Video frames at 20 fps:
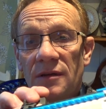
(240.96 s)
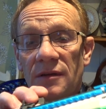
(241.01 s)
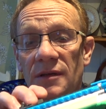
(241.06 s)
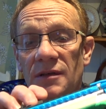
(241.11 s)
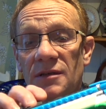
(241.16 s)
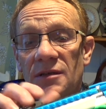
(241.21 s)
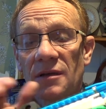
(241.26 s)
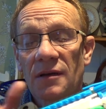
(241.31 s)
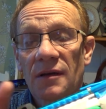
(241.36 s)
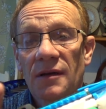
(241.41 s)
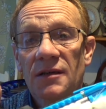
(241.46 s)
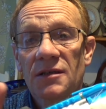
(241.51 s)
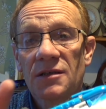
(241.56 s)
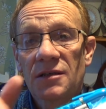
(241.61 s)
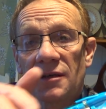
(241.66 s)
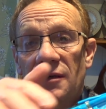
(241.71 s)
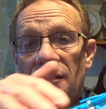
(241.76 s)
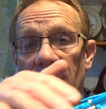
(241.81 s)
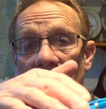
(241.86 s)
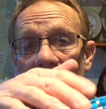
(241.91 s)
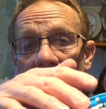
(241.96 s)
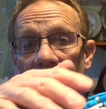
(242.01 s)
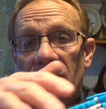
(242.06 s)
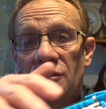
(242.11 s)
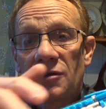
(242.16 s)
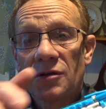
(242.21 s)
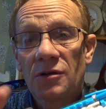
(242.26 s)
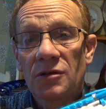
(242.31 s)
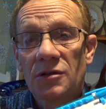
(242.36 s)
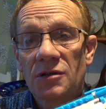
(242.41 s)
and that's the last thing that will
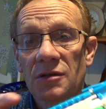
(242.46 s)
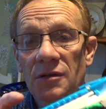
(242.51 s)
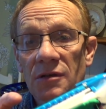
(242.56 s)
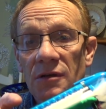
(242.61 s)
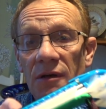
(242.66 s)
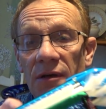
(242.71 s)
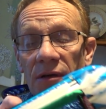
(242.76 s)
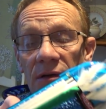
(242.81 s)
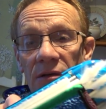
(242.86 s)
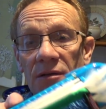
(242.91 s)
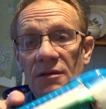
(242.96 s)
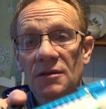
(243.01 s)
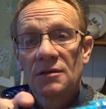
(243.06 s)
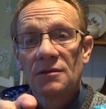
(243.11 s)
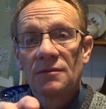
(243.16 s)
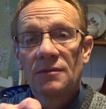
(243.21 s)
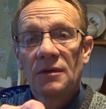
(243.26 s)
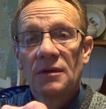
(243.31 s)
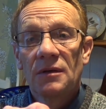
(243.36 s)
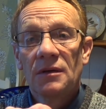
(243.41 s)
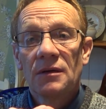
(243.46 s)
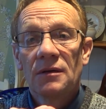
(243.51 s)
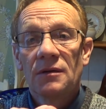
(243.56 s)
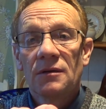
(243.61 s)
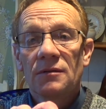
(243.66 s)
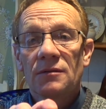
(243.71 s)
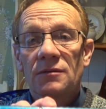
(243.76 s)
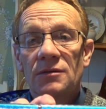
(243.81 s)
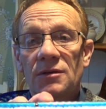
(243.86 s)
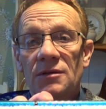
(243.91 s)
touch the glass
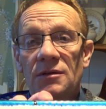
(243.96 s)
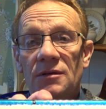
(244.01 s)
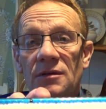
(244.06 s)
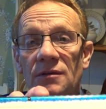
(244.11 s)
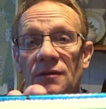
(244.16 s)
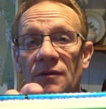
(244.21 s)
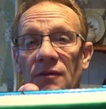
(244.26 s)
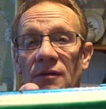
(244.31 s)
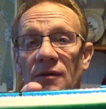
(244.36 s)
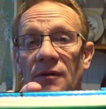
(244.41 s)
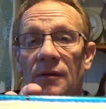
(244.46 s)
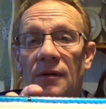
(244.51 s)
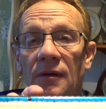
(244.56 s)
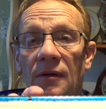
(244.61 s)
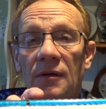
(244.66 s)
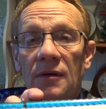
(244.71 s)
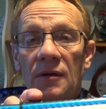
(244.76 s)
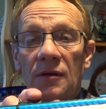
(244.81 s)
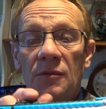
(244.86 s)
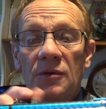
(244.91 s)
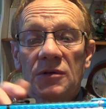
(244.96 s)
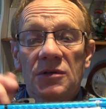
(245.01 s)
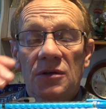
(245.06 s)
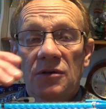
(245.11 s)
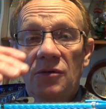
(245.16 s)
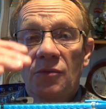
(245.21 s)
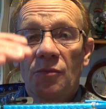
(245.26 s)
you see because they're